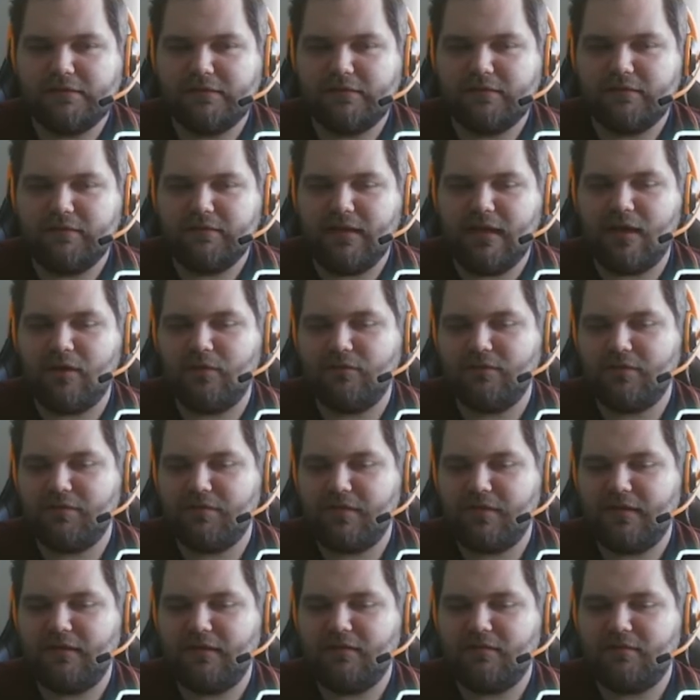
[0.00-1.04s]
now the
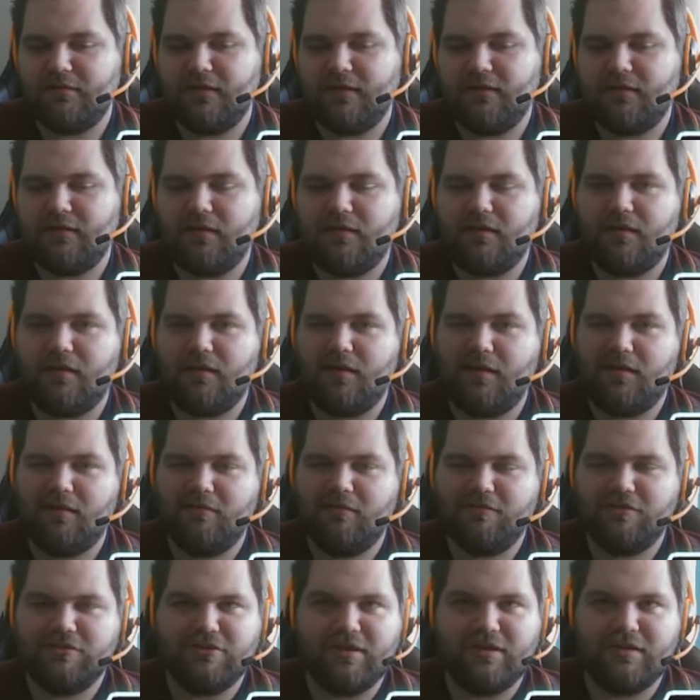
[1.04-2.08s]
thing is then,
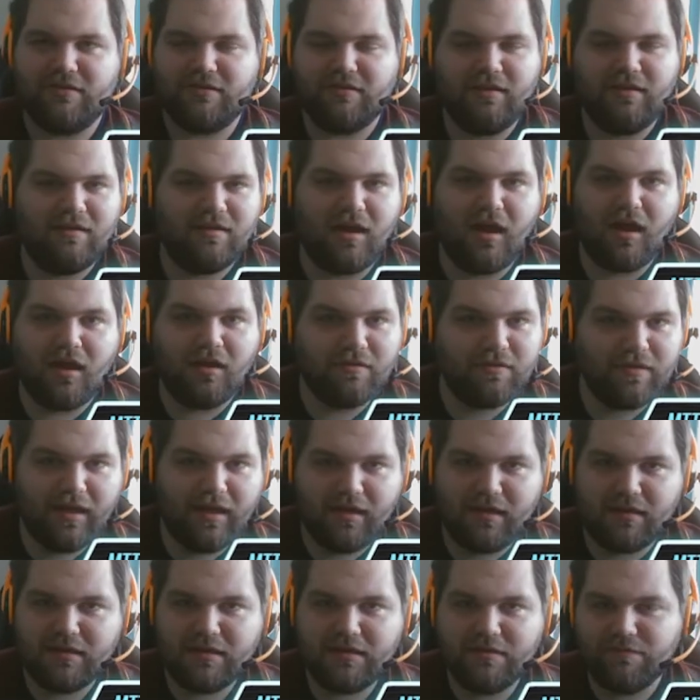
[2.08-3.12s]
are
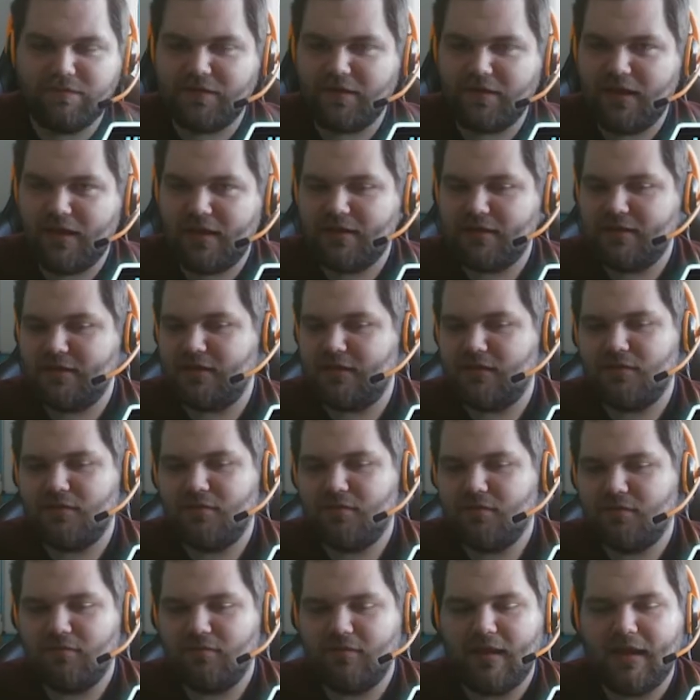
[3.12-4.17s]
there even any
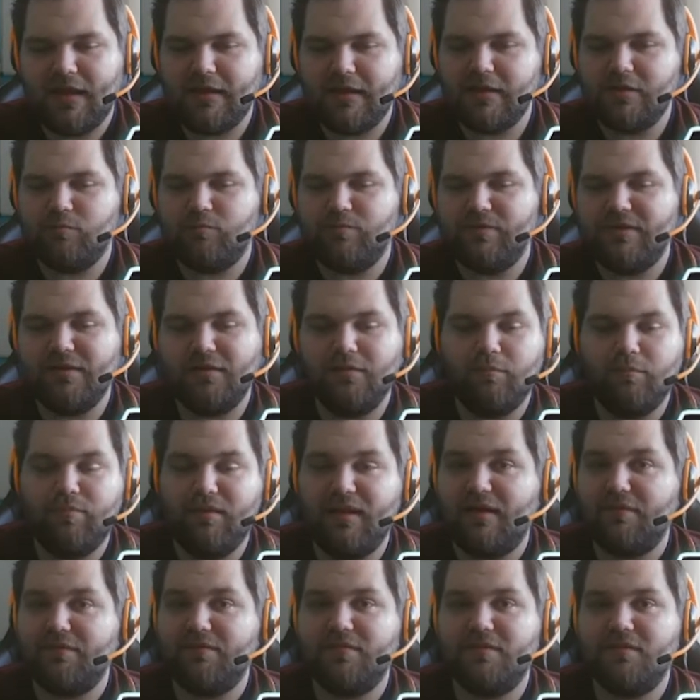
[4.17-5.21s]
real
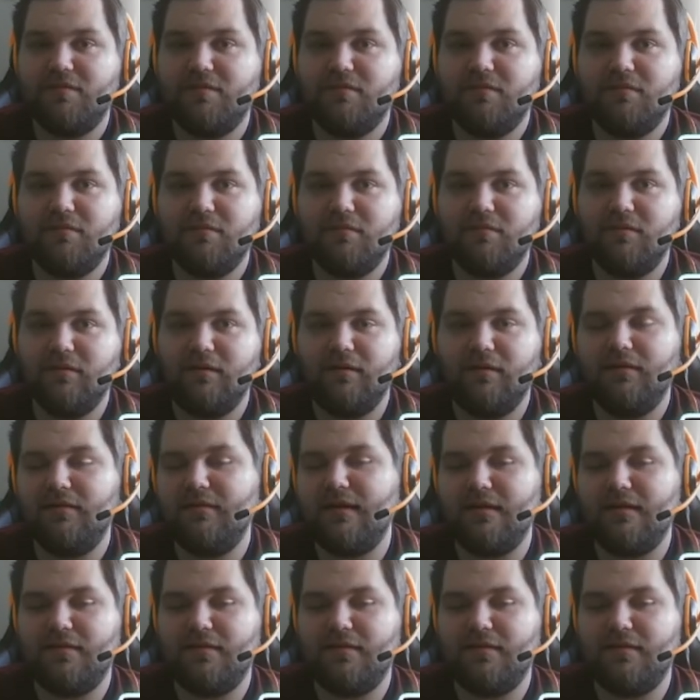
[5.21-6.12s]
bluffs in that